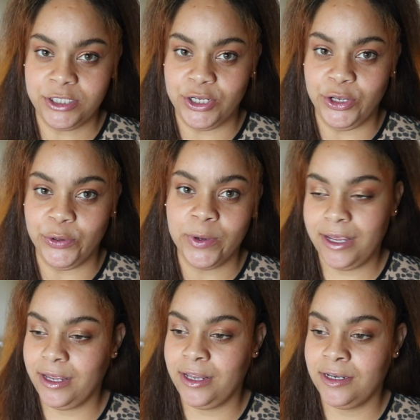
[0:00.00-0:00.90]
to do
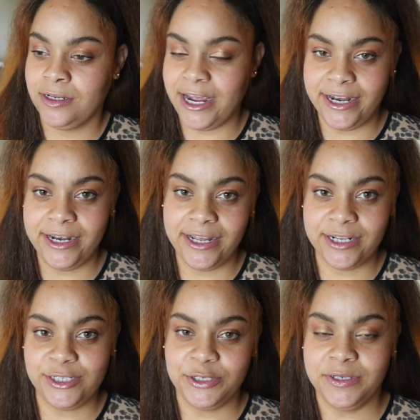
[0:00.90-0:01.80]
and I need to
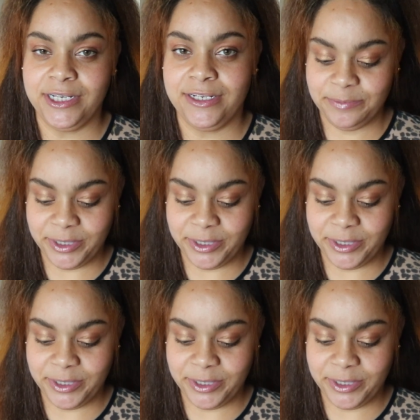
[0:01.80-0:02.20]
get to it.